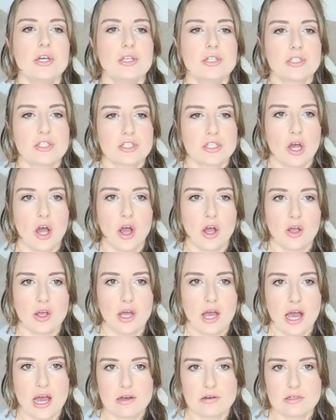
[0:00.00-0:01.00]
So
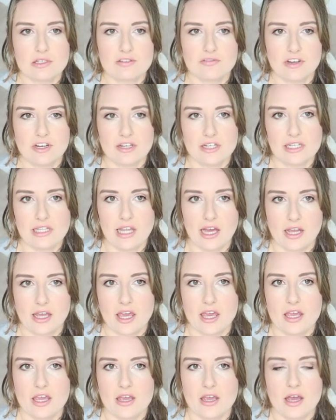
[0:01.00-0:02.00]
I was very
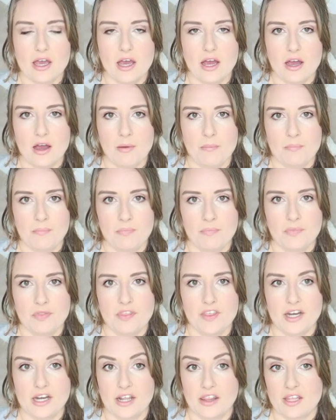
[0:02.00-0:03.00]
lucky
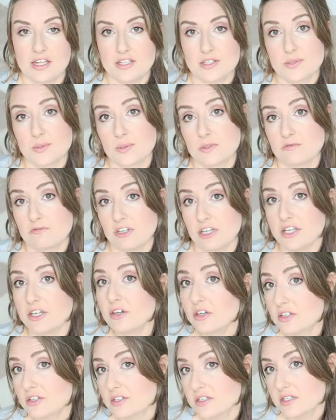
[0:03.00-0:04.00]
that I then saw a really
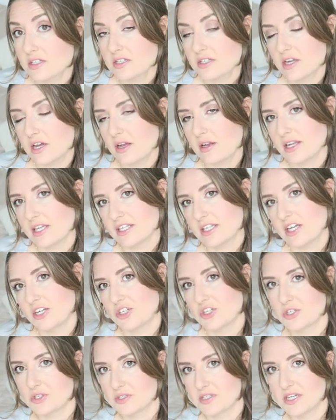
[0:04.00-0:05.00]
good
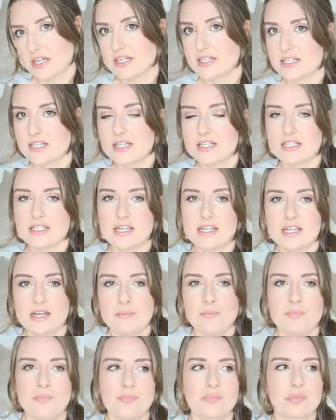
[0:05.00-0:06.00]
lactation consultant, and
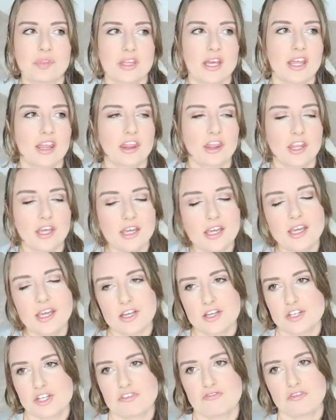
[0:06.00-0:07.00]
I'm thinking
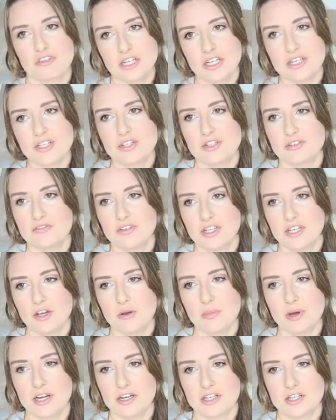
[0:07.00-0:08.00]
I should really do a video
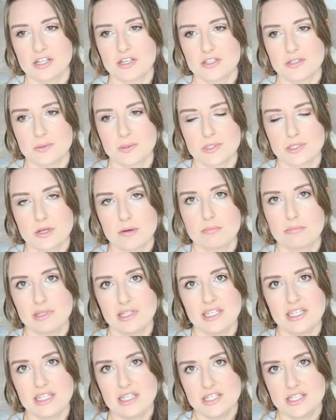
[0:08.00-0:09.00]
about it because it was
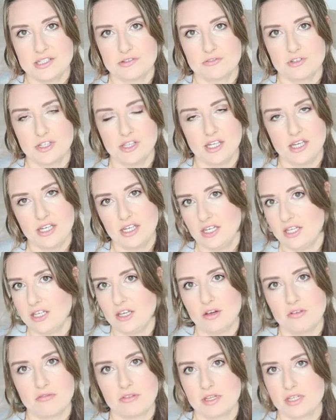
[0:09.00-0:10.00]
completely different than any
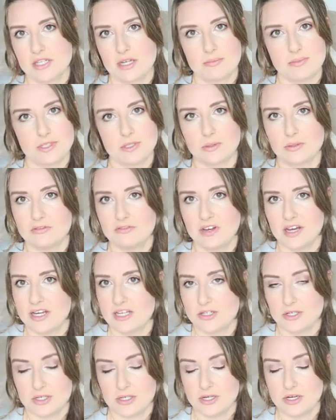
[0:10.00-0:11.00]
of the tips you'll
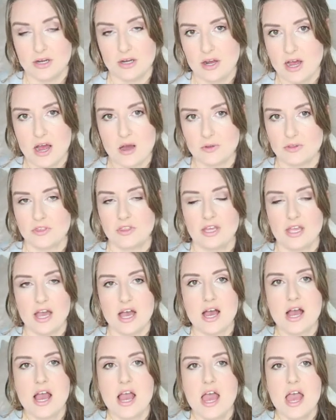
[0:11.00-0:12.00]
find out
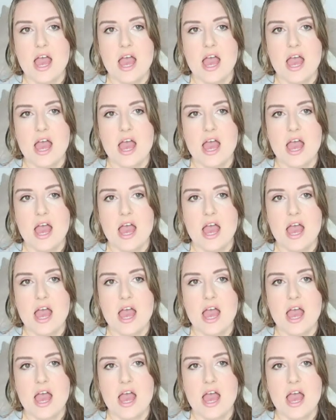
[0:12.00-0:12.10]
there,